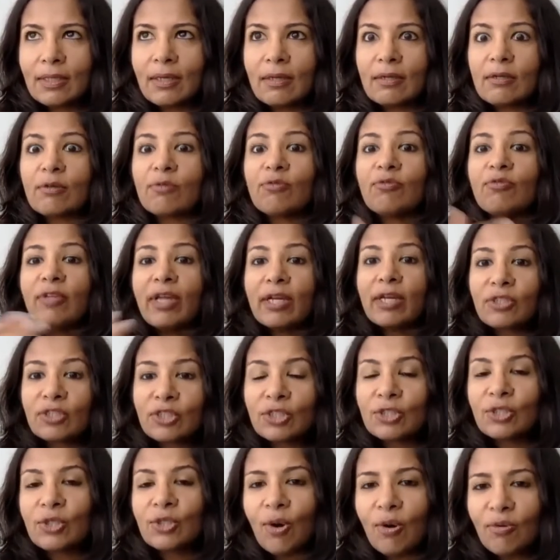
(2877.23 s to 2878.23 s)
a
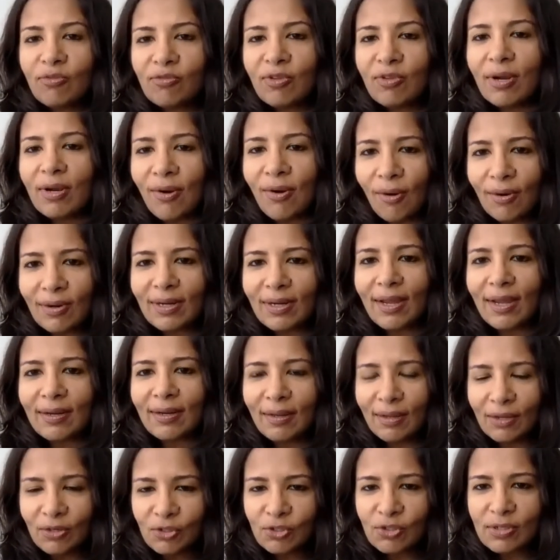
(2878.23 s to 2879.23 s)
reflection of their online
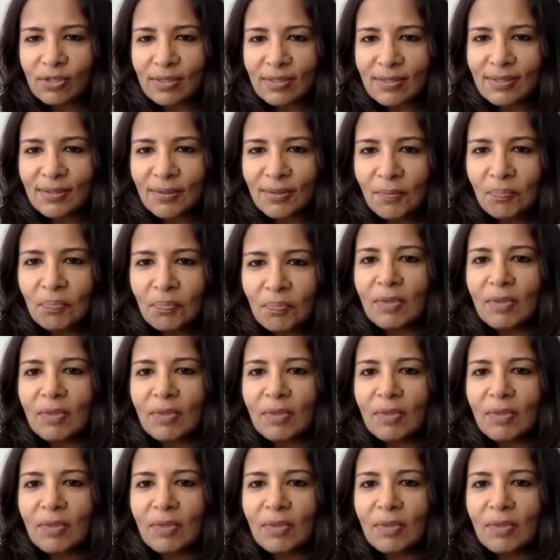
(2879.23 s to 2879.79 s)
interests,